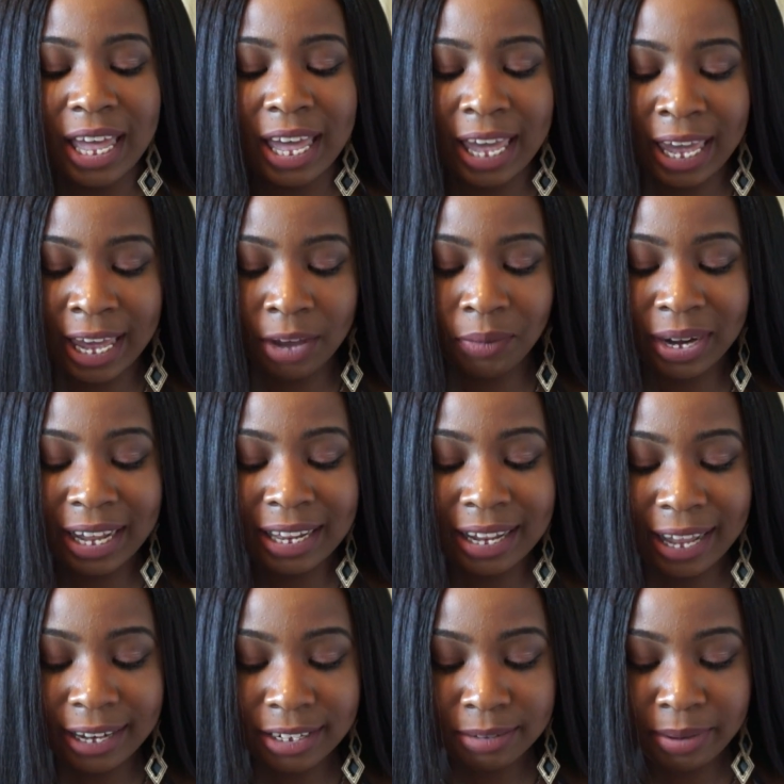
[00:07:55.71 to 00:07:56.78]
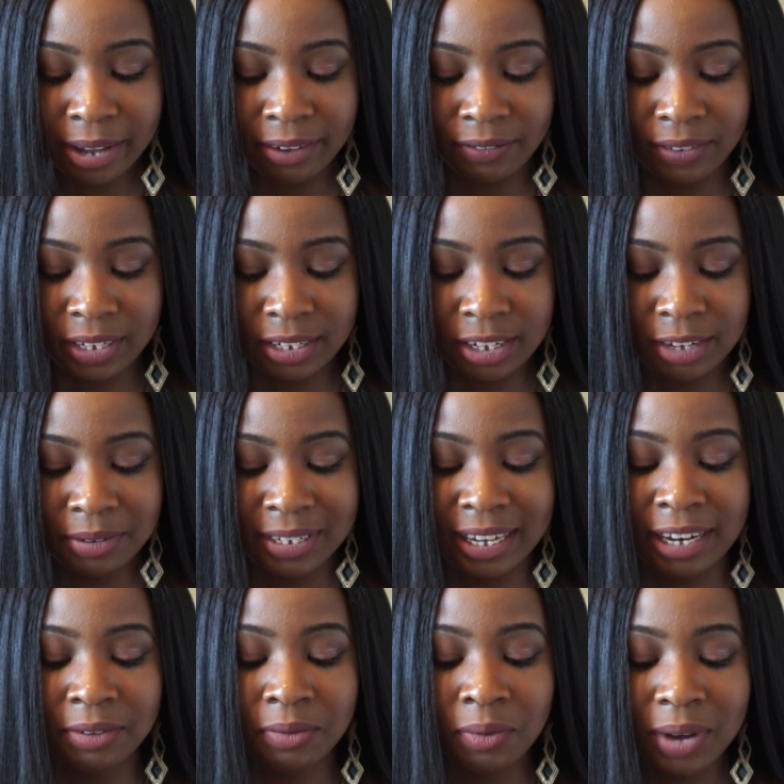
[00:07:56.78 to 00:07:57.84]
And what I liked about FitTea was
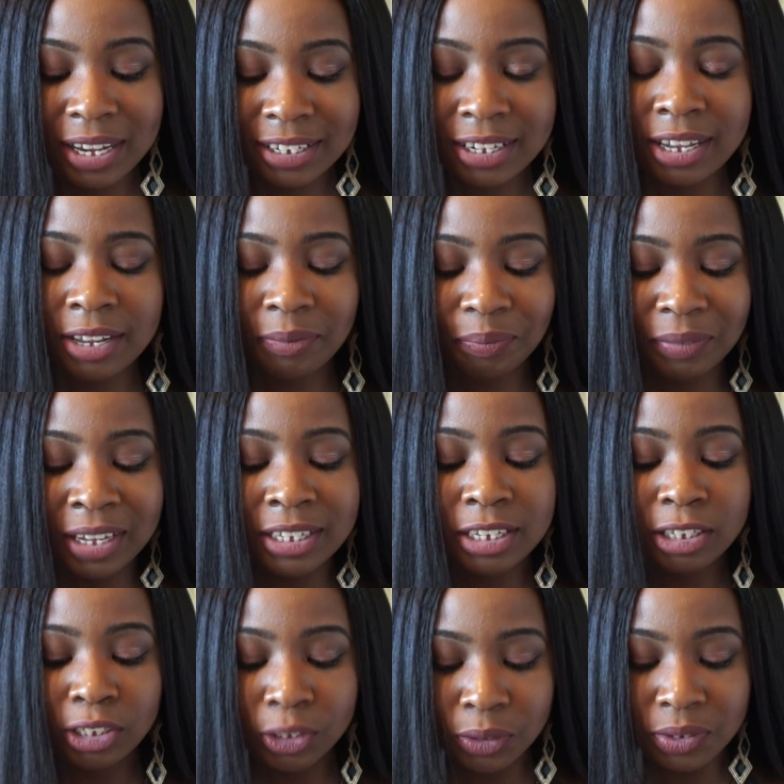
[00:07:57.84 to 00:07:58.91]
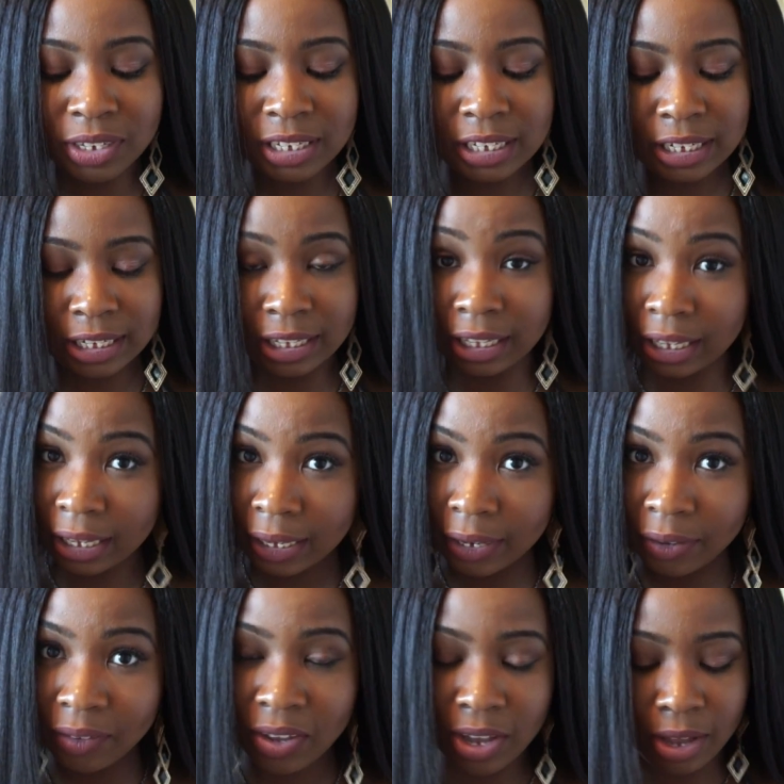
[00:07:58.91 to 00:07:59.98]
that it's loose tea,
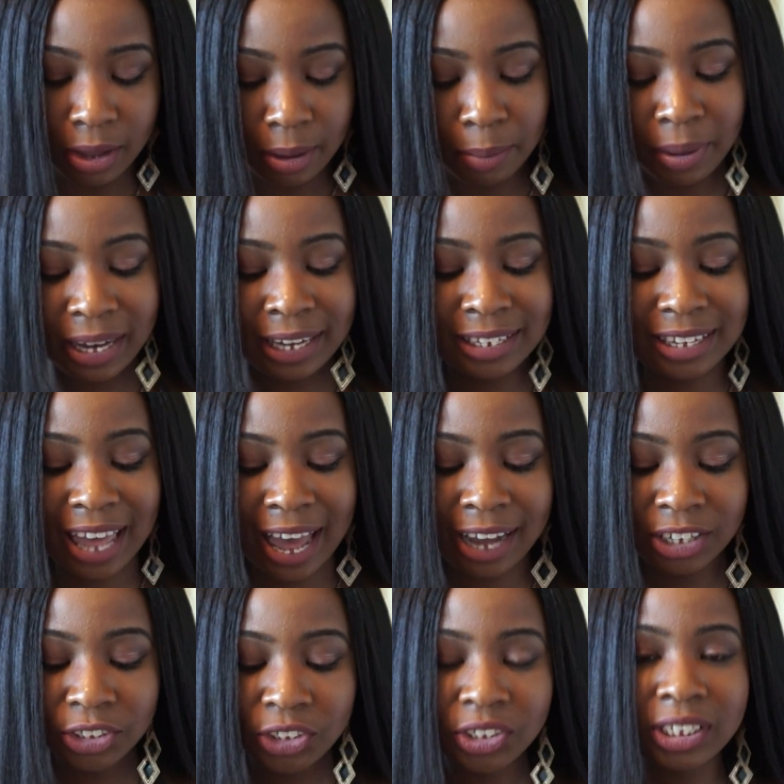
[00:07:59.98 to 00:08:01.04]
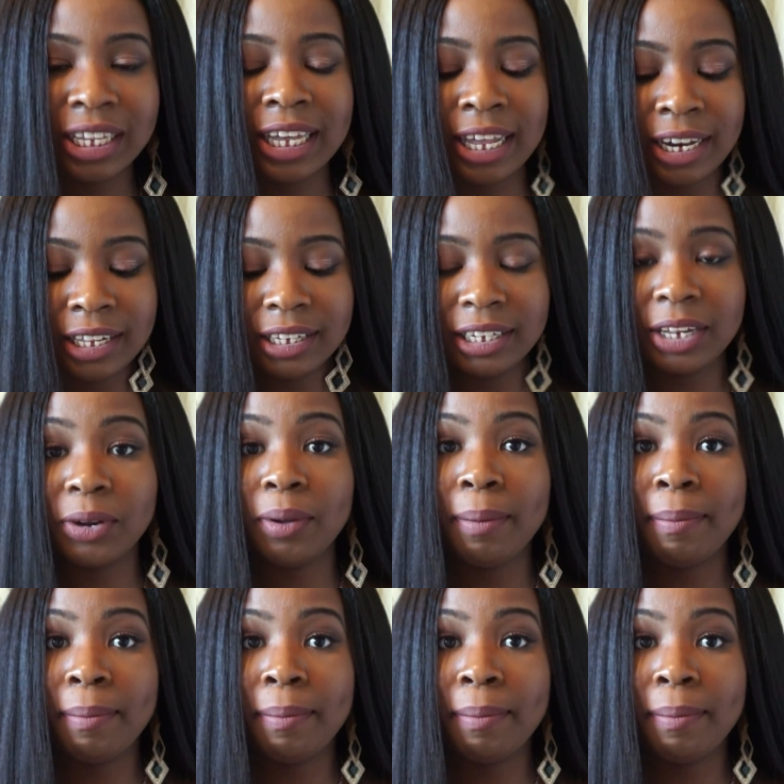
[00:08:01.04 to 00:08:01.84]
but it's actually in a little